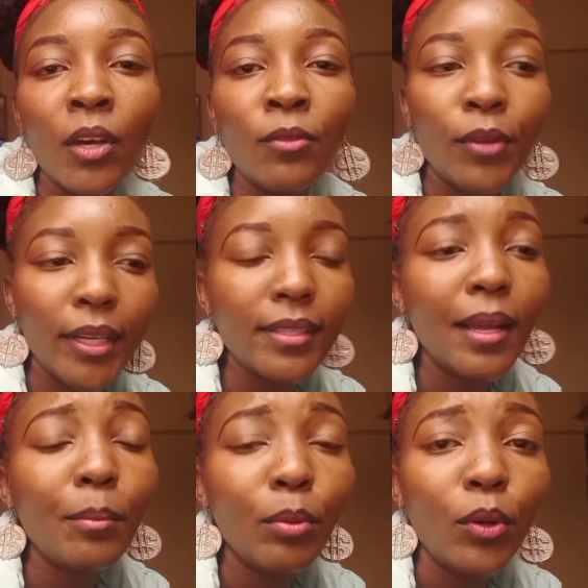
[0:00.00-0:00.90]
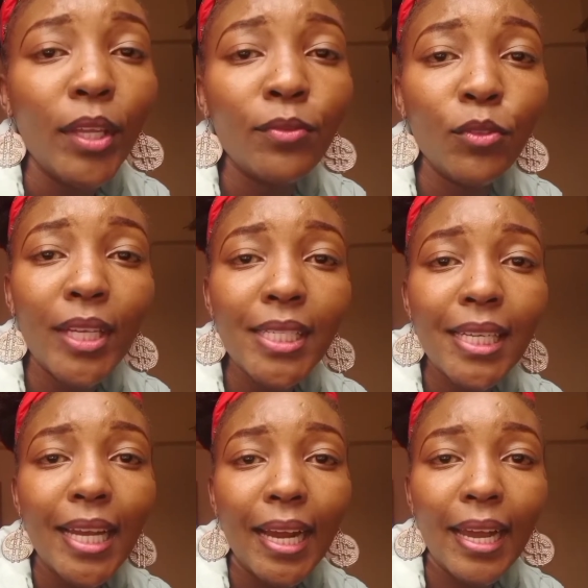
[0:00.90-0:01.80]
For example, if you
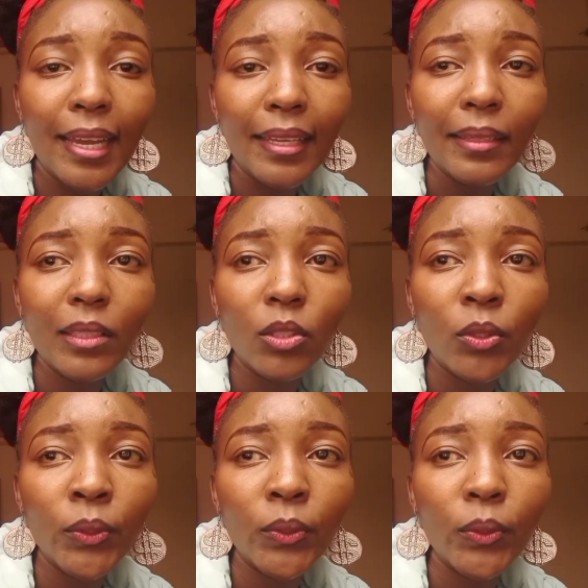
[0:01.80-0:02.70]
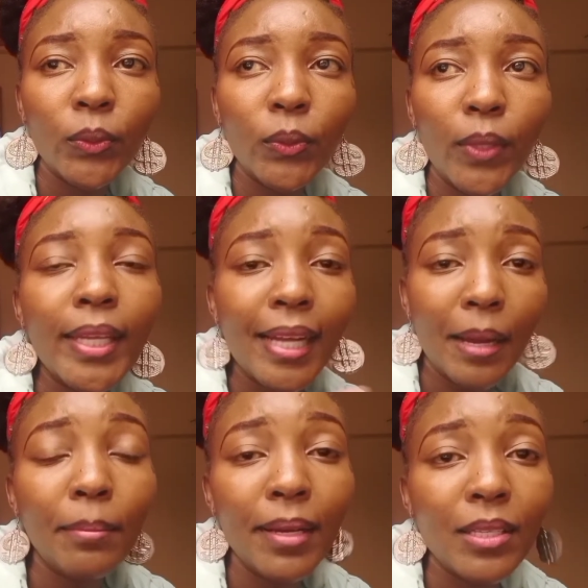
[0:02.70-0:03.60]
dated a guy in
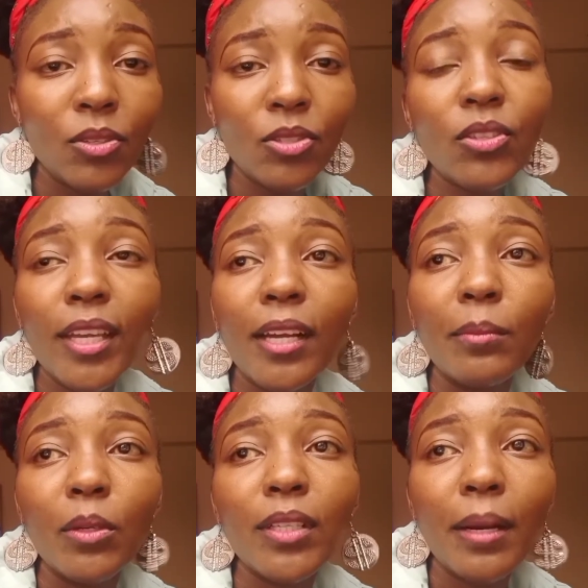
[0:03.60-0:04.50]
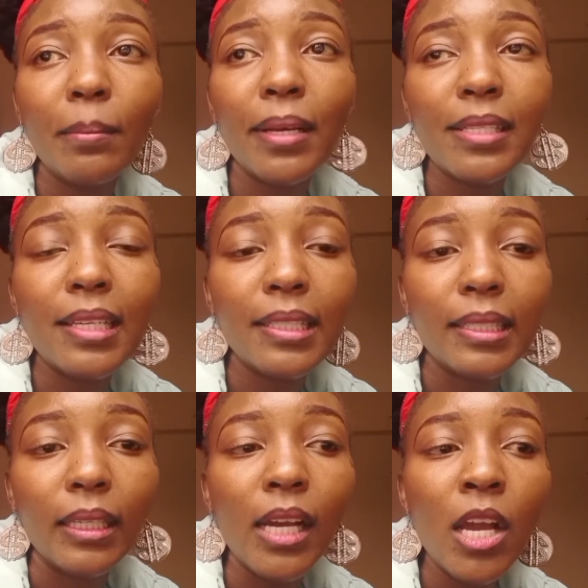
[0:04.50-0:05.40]
campus, I was talking about campus
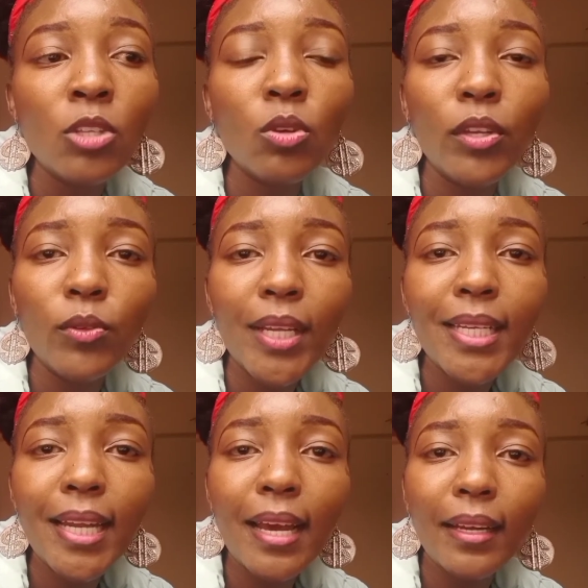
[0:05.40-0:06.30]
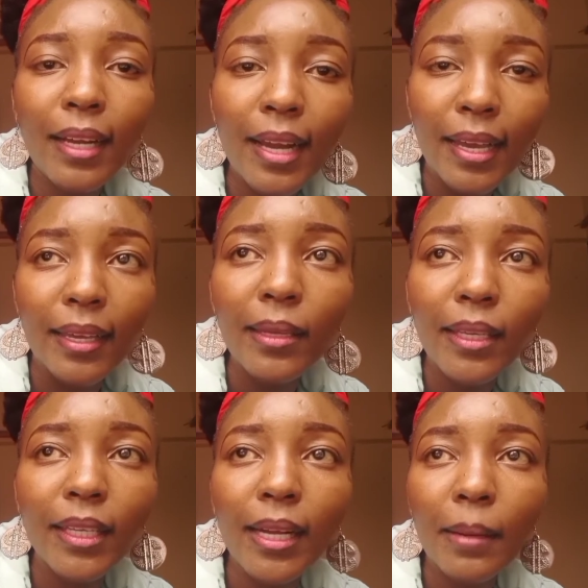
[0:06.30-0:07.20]
dating. So you dated a guy
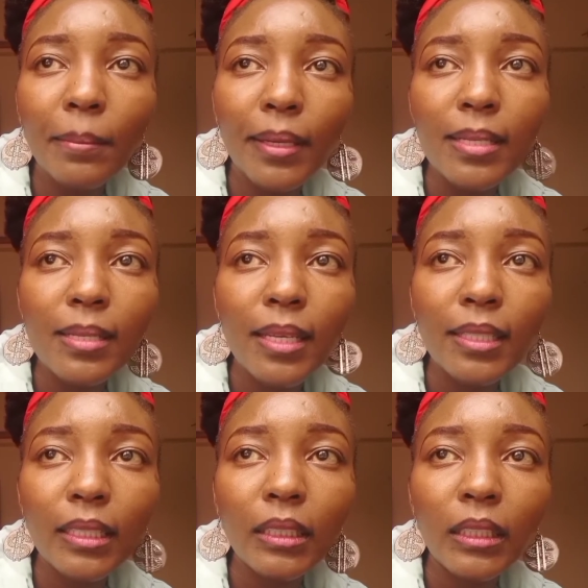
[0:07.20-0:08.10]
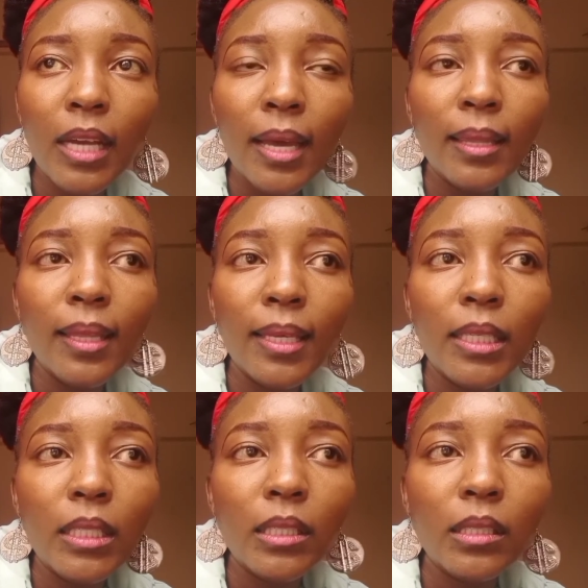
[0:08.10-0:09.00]
in campus and
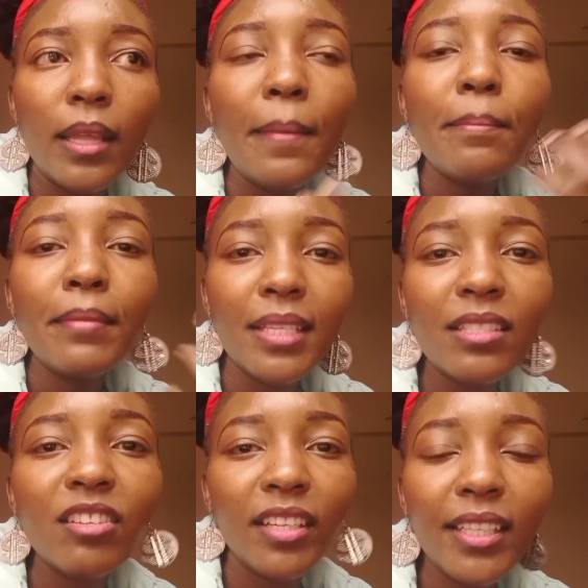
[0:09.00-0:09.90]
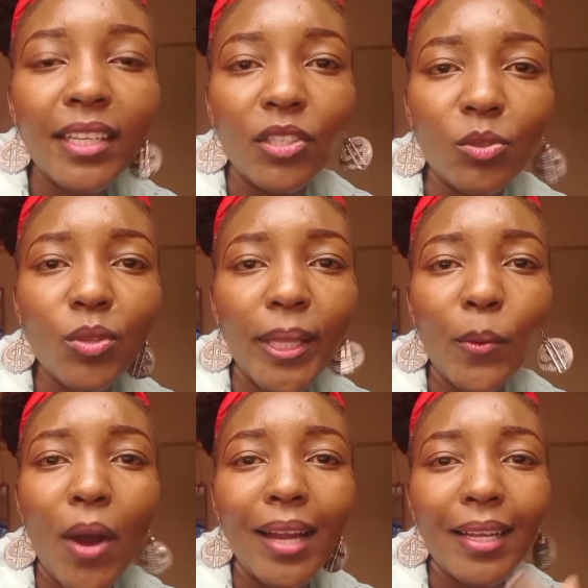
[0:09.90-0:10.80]
they mistreated you, they
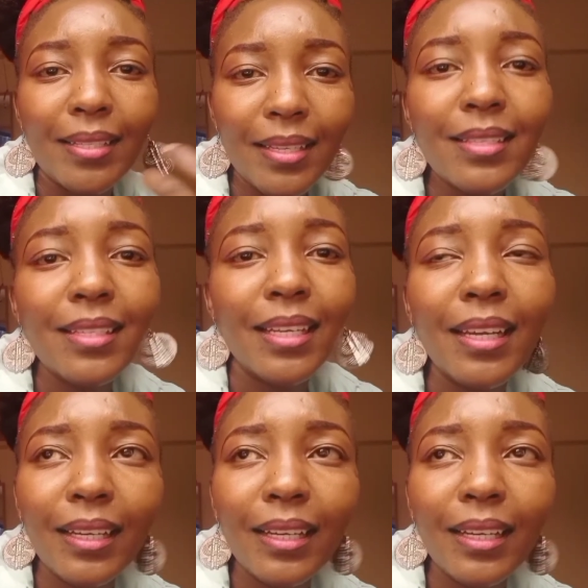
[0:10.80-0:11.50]
were narcissistic,